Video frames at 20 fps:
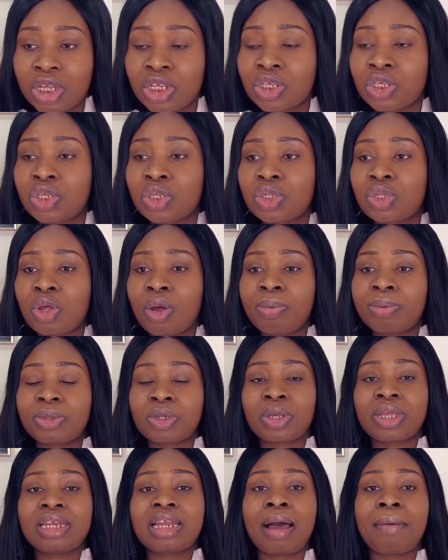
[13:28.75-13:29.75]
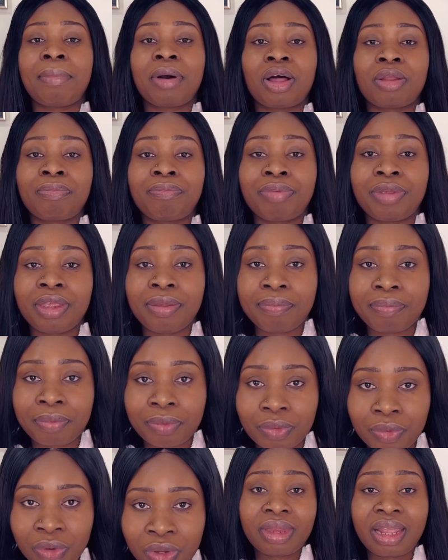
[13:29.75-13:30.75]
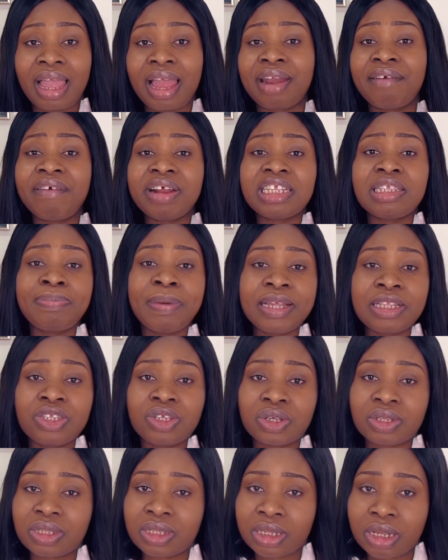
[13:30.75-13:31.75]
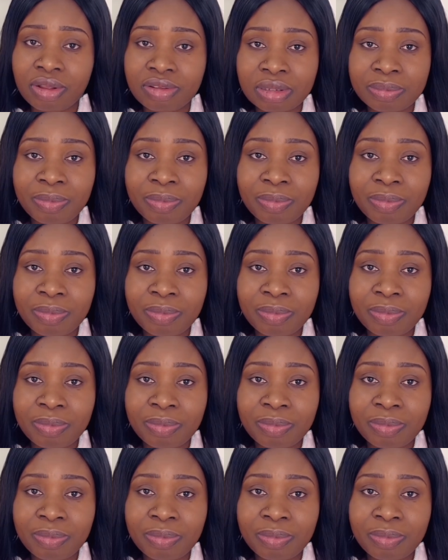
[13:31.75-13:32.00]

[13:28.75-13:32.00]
stop talking about people, respect yourselves.